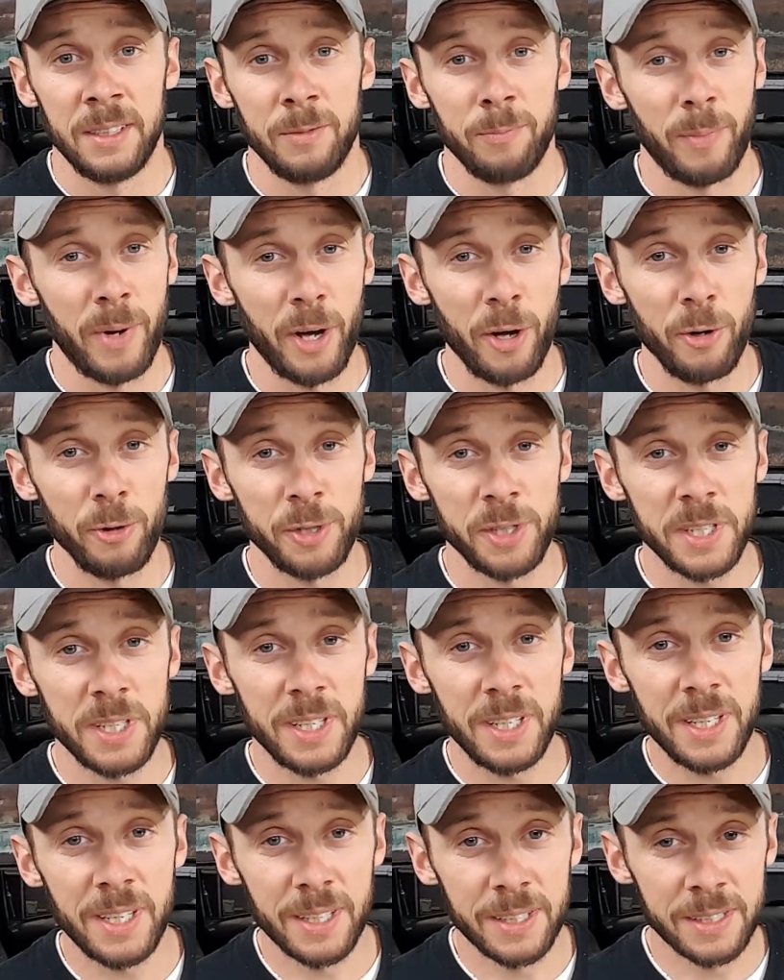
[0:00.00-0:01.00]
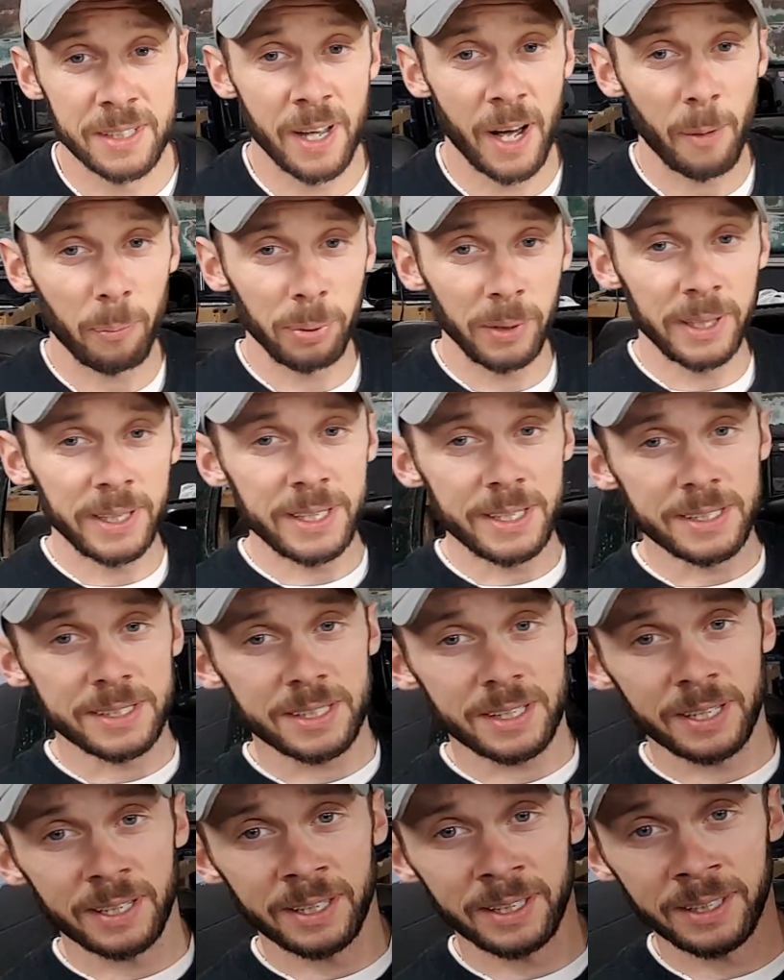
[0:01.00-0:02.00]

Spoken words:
My OCD is not pleased.